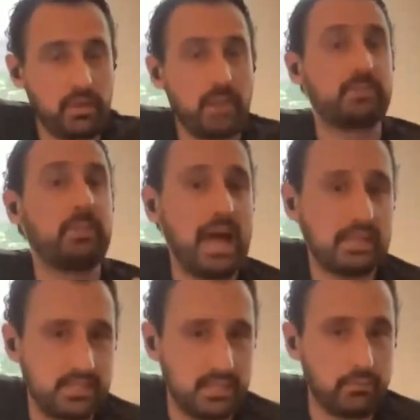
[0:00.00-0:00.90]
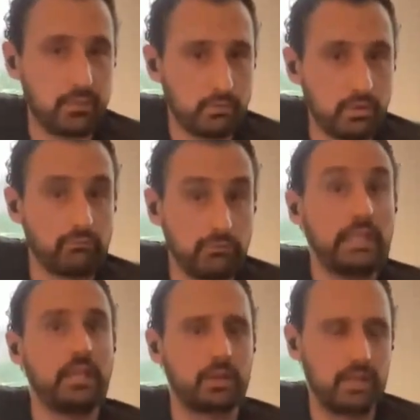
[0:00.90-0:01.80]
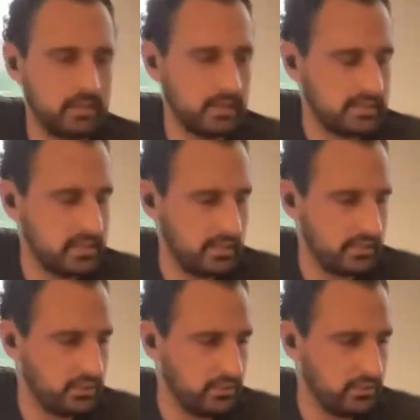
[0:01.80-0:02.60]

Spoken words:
perhaps past it if we're really looking to